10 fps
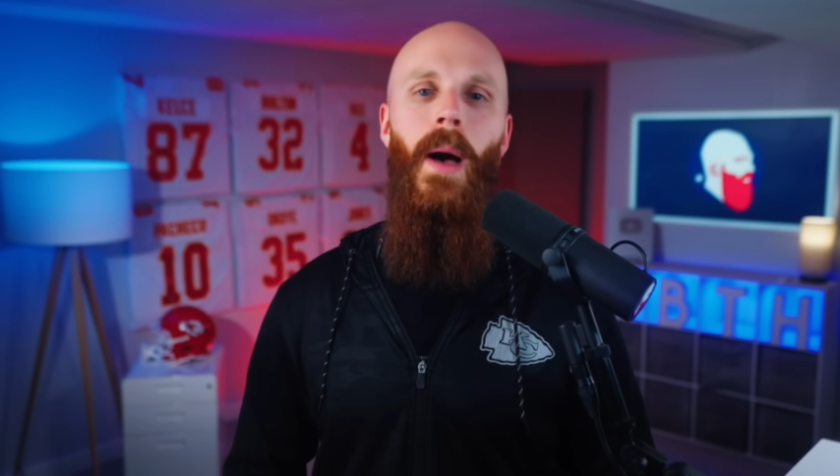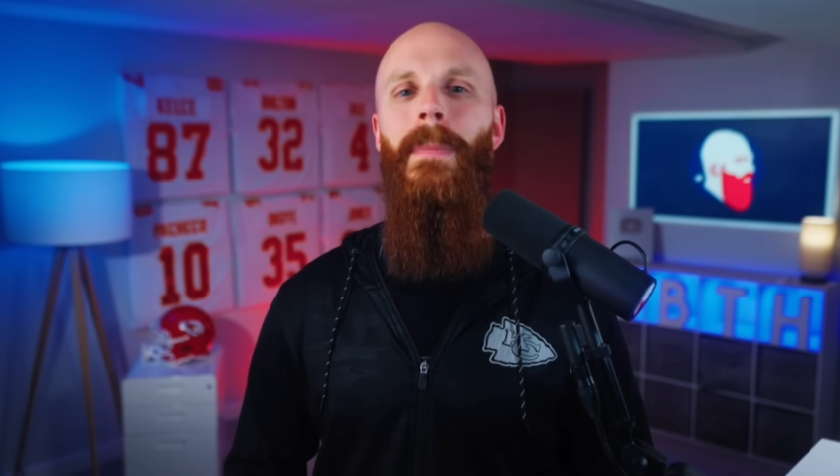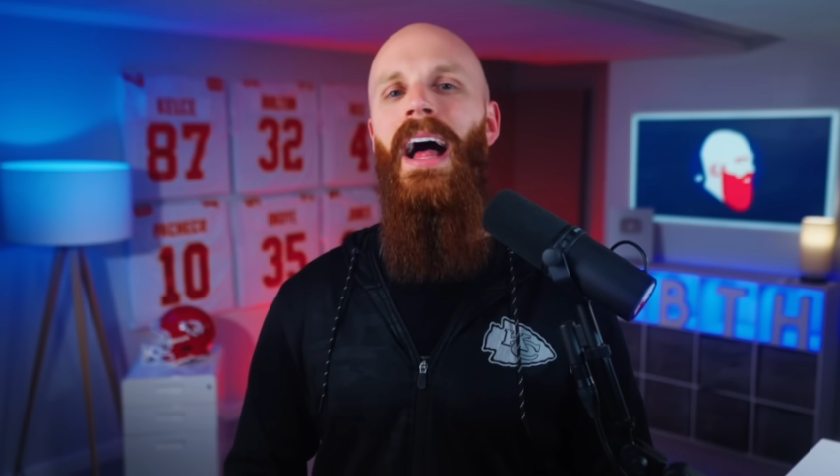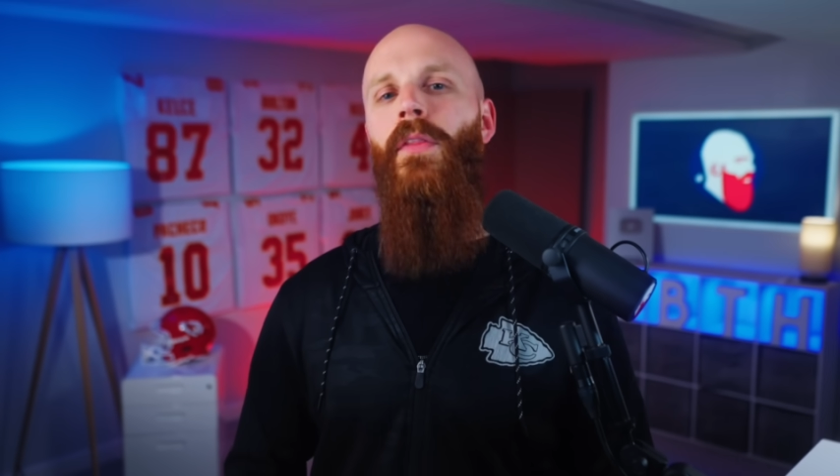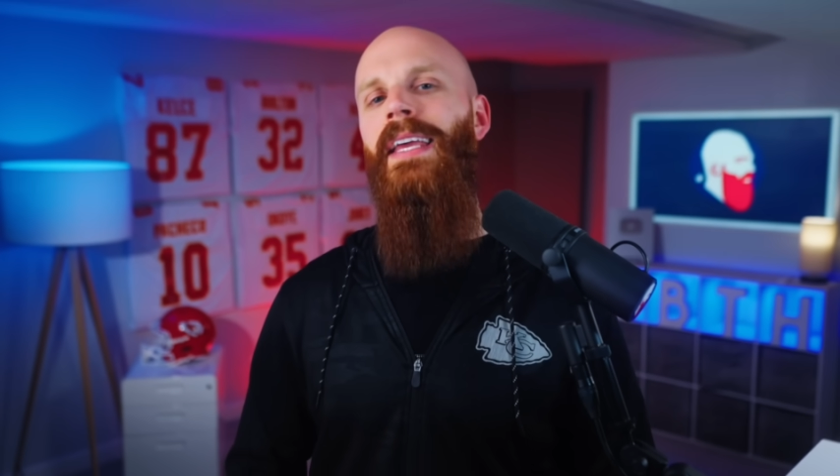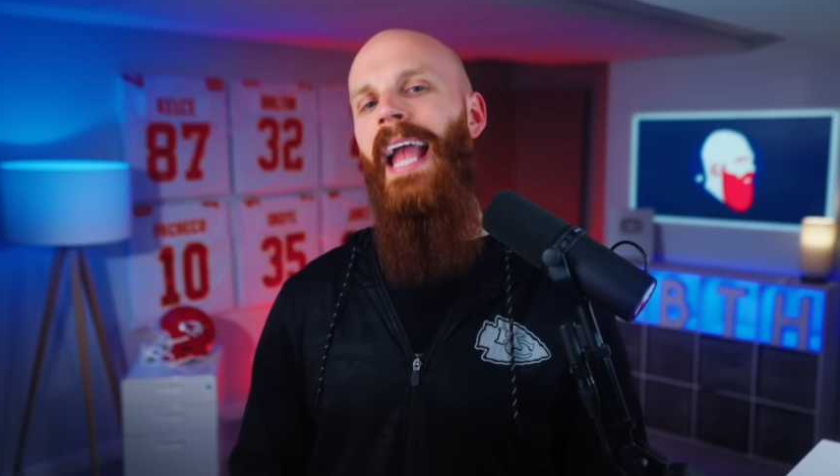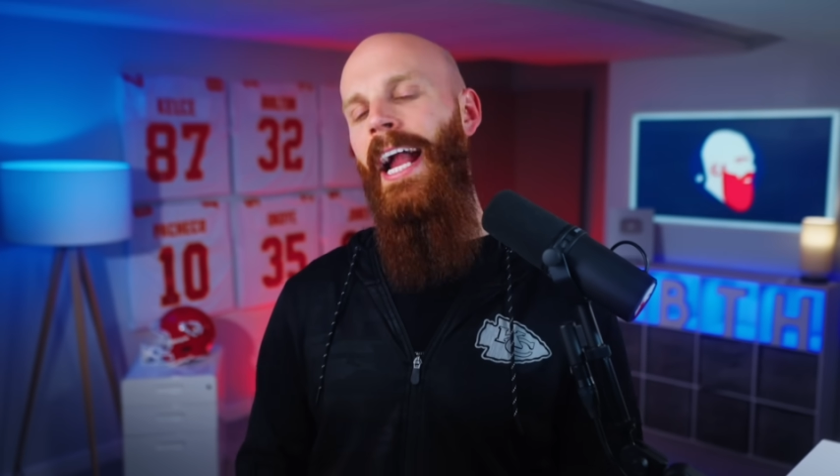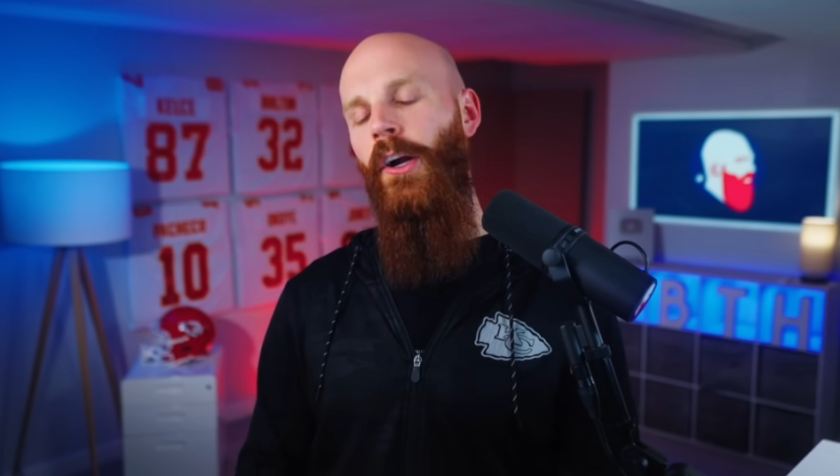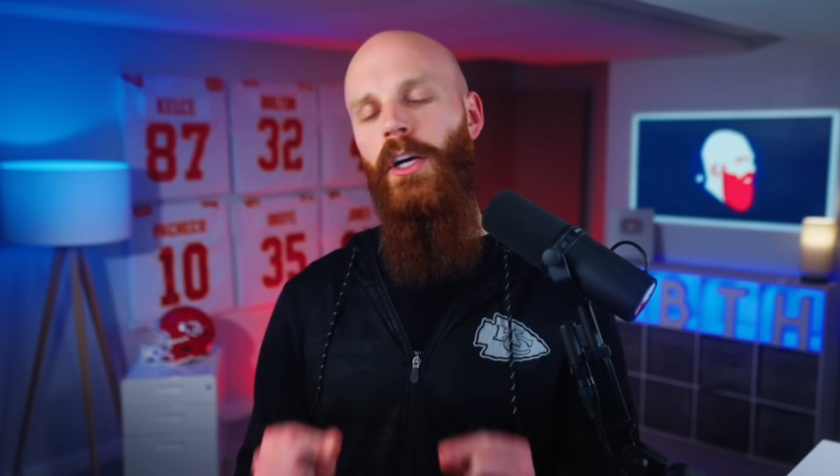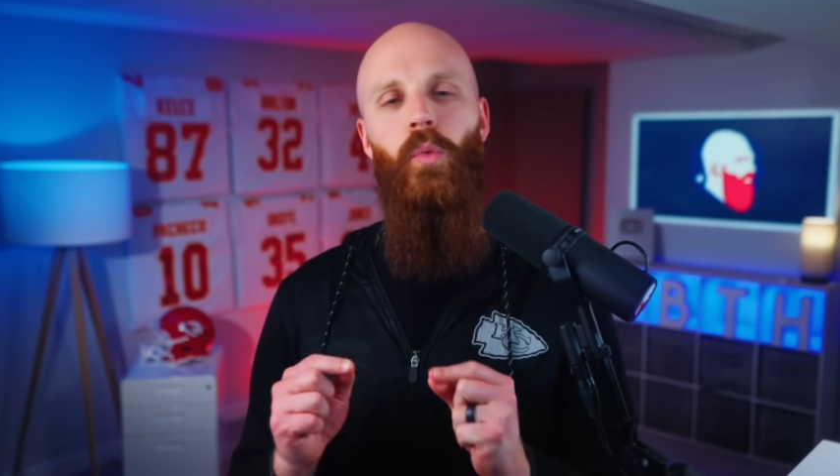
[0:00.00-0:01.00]
about the
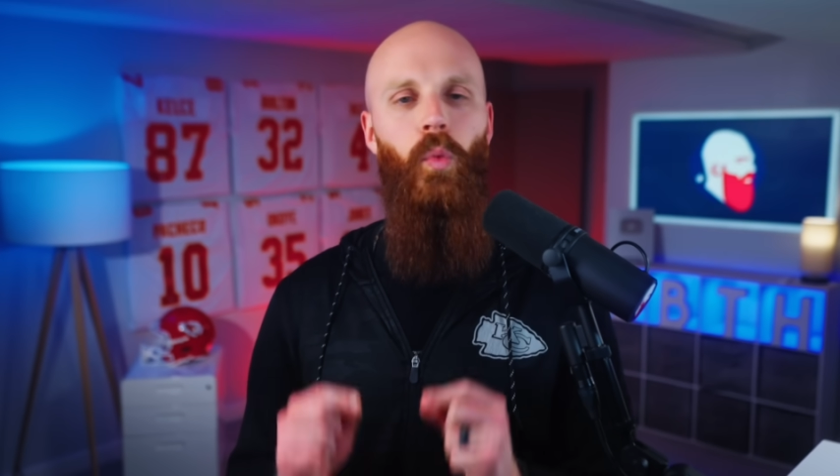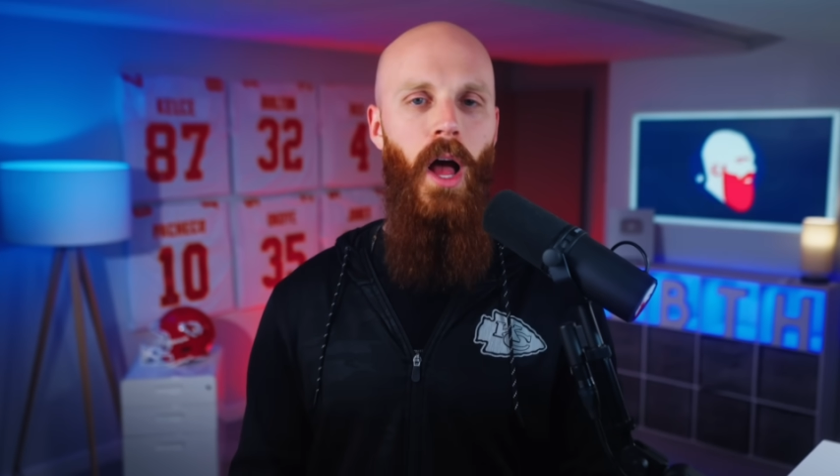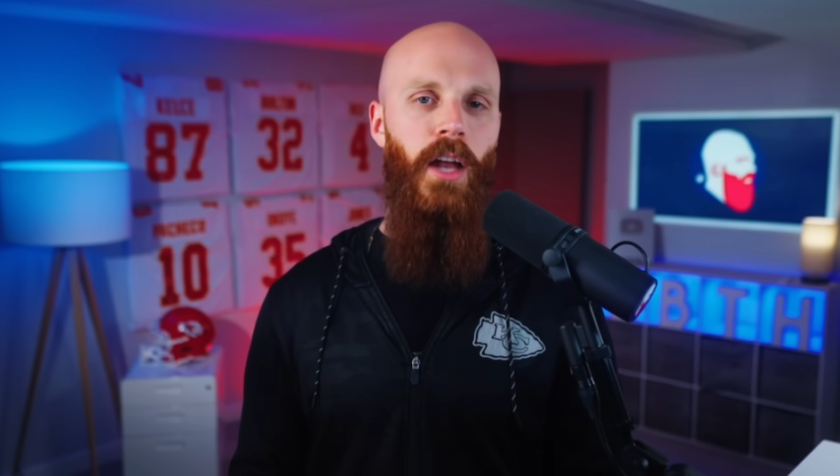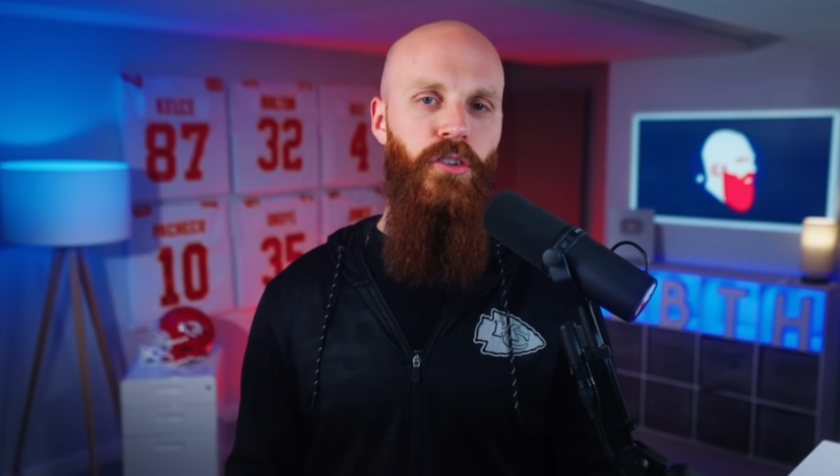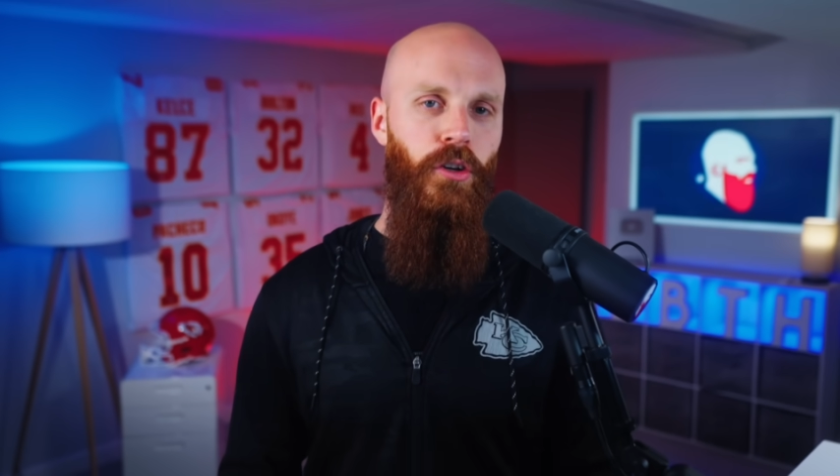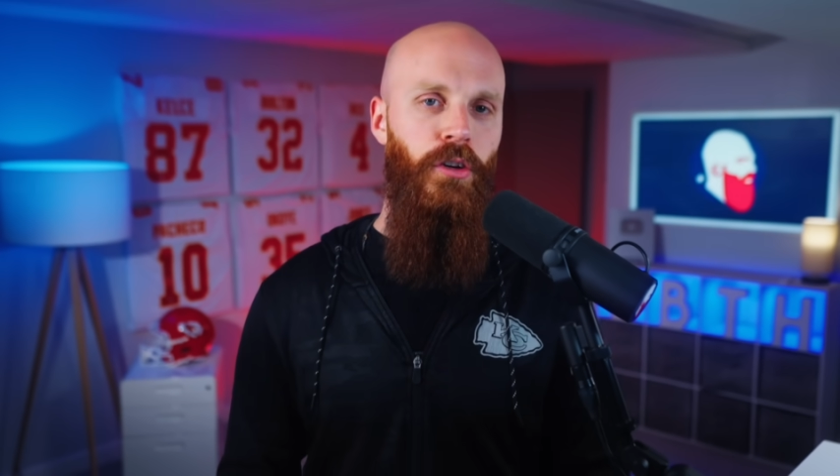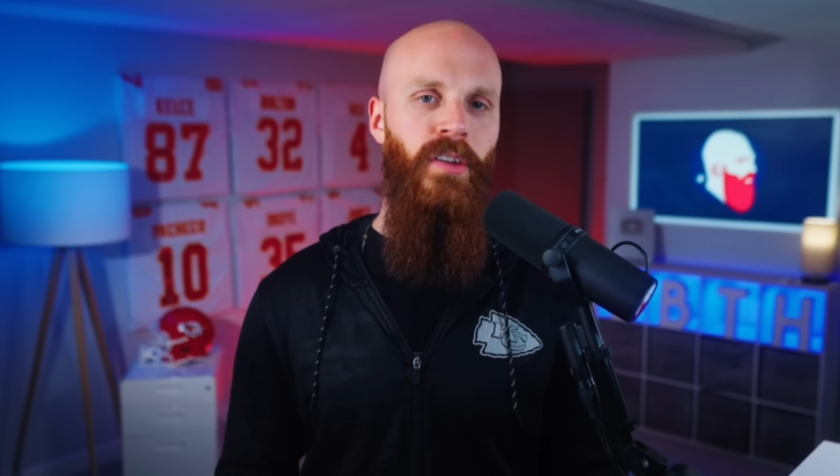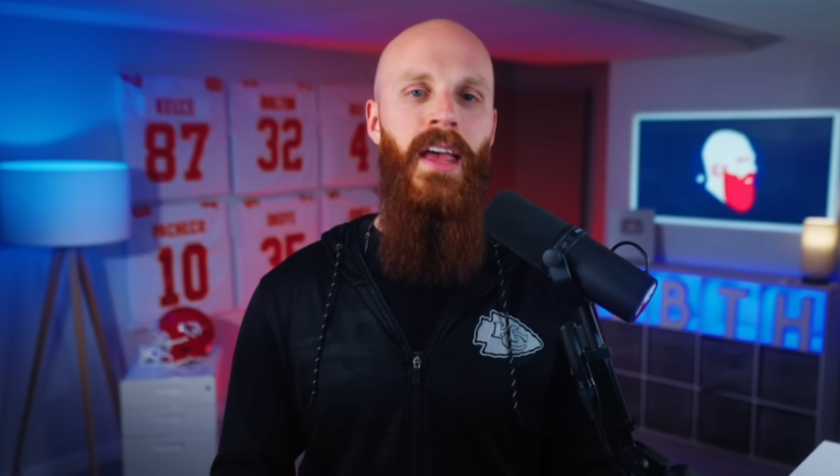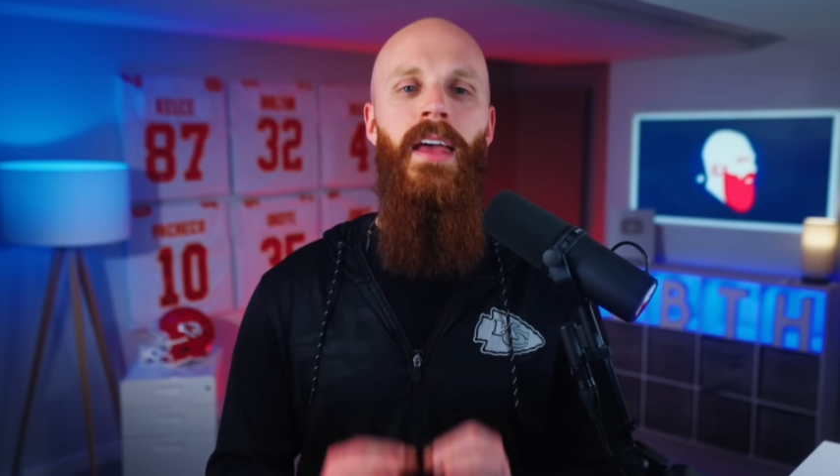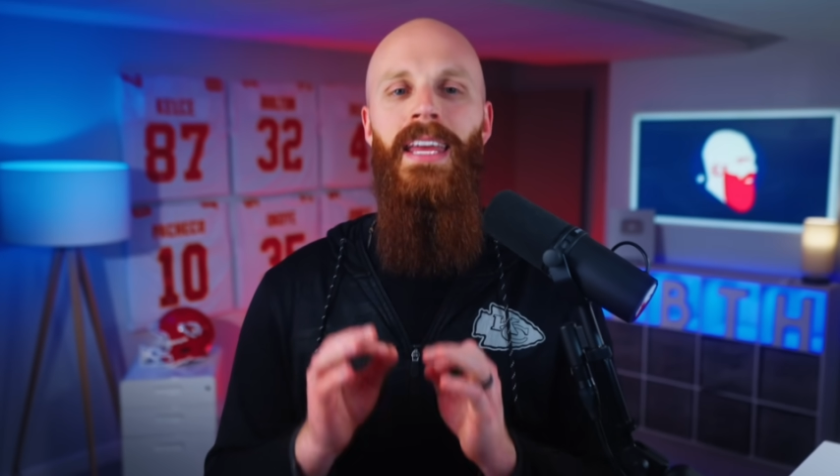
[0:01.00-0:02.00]
Aaron Rodgers